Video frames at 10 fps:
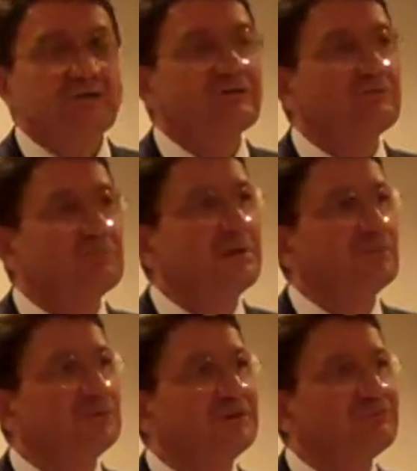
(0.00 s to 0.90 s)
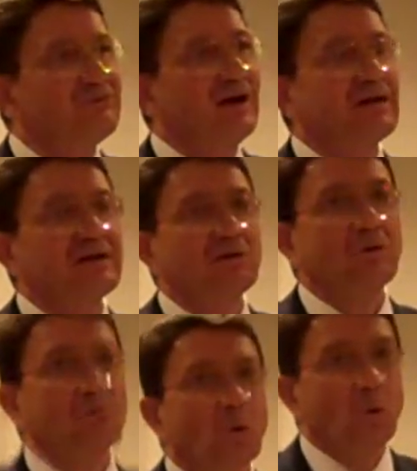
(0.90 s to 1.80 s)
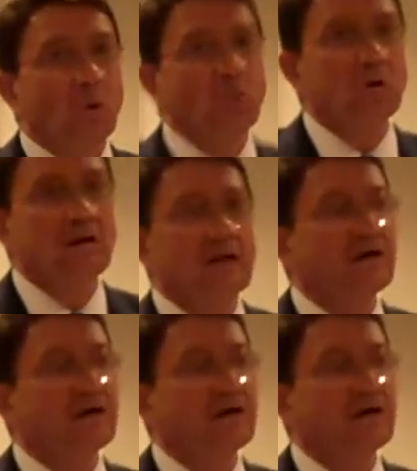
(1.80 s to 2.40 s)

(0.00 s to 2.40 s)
This is people defying all